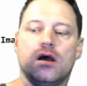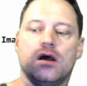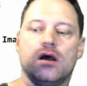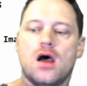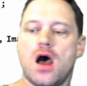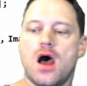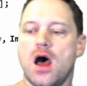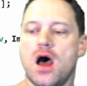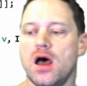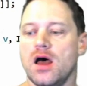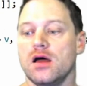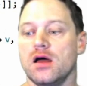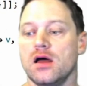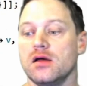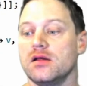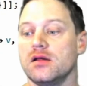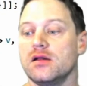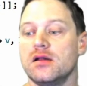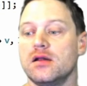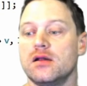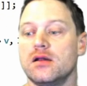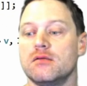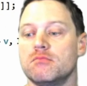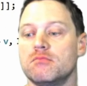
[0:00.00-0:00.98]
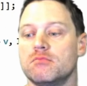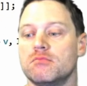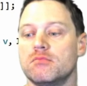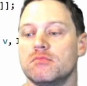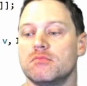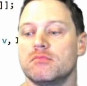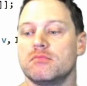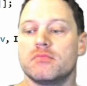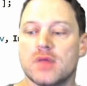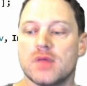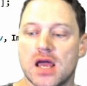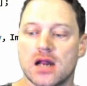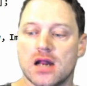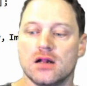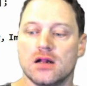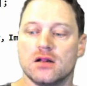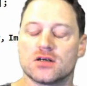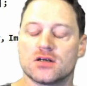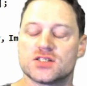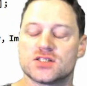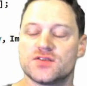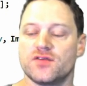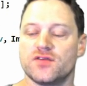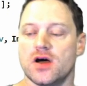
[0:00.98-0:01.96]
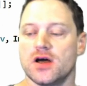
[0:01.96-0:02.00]
Uh, and it
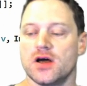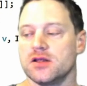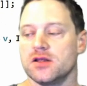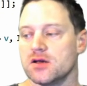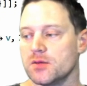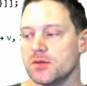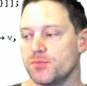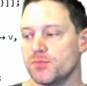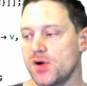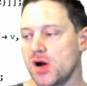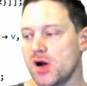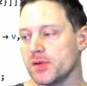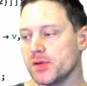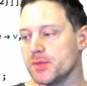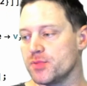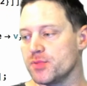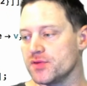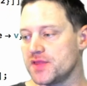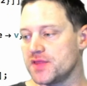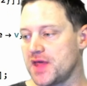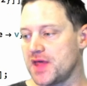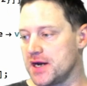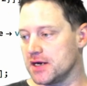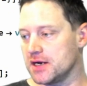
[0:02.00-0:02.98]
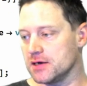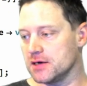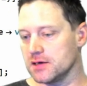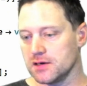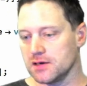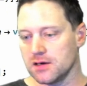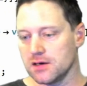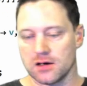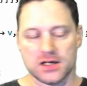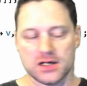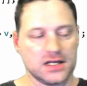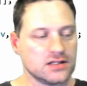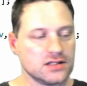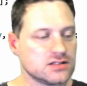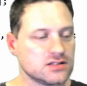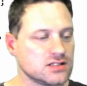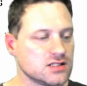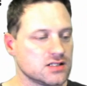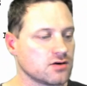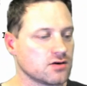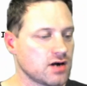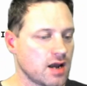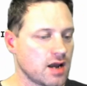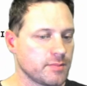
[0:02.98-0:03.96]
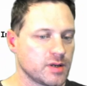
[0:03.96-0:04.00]
looks fun. You could probably put that on, on
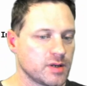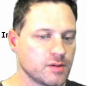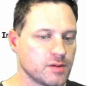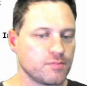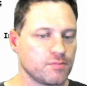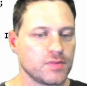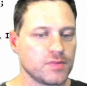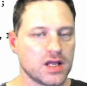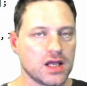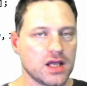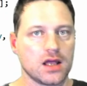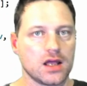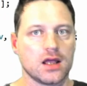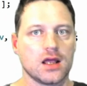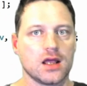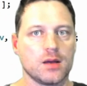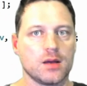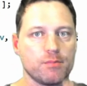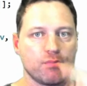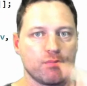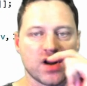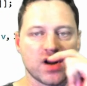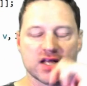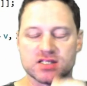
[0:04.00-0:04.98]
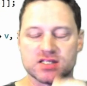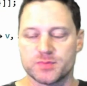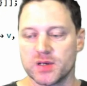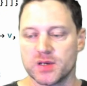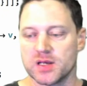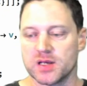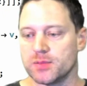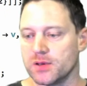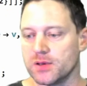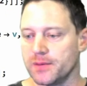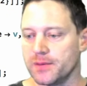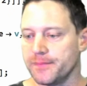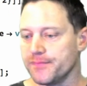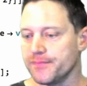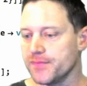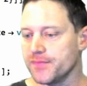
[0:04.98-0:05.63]
Instagram and impress people.